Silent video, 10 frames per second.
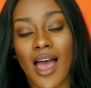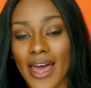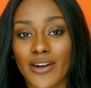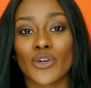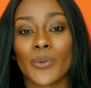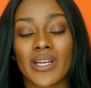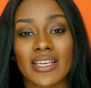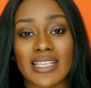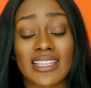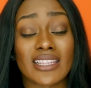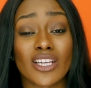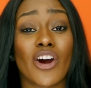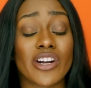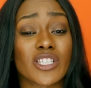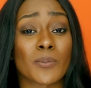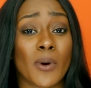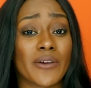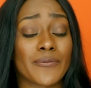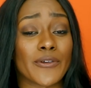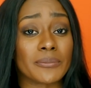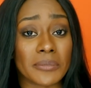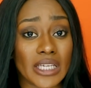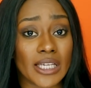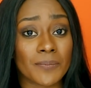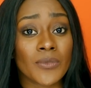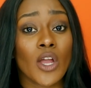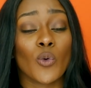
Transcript: I don't know what it is. I think the hardest part for me